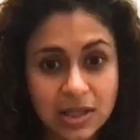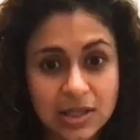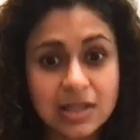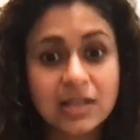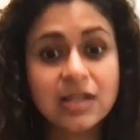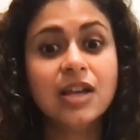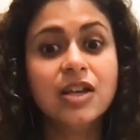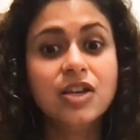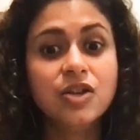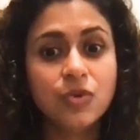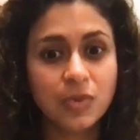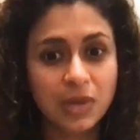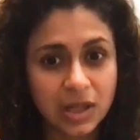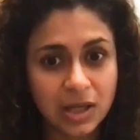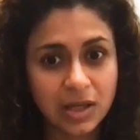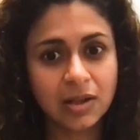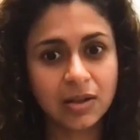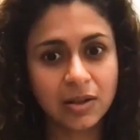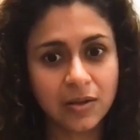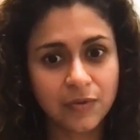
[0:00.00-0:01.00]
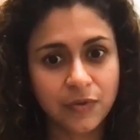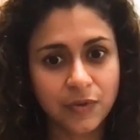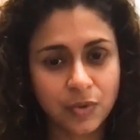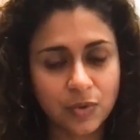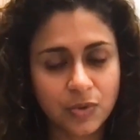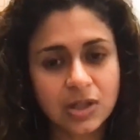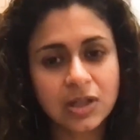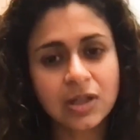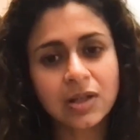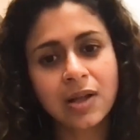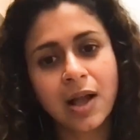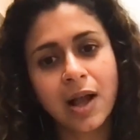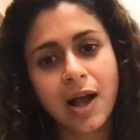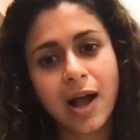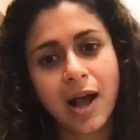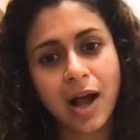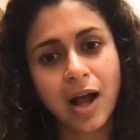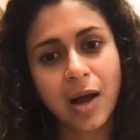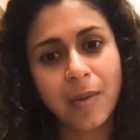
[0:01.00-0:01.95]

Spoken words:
You can continue eating the food.